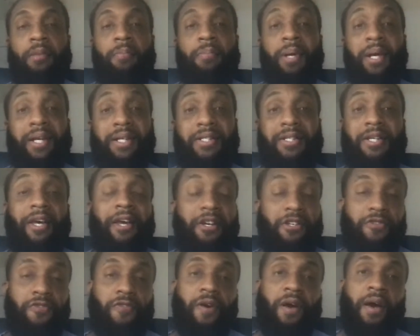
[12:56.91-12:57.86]
being
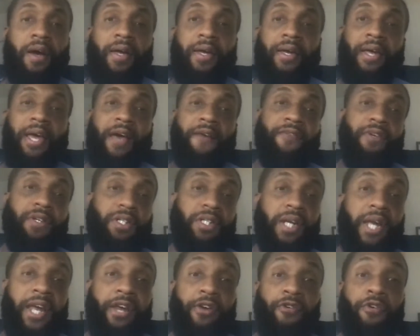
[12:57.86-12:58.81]
satisfied and having this
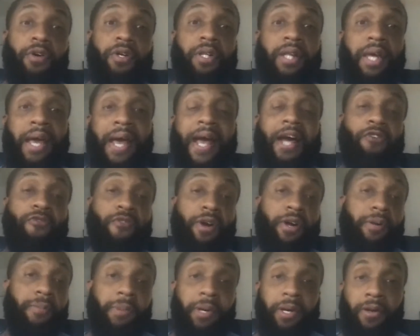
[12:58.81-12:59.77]
caterer that I
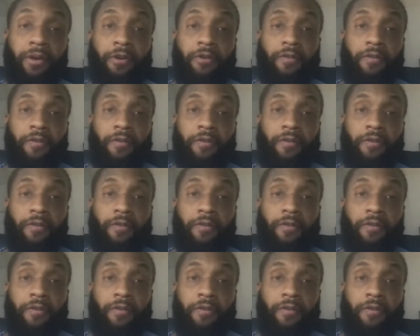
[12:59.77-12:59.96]
recommend,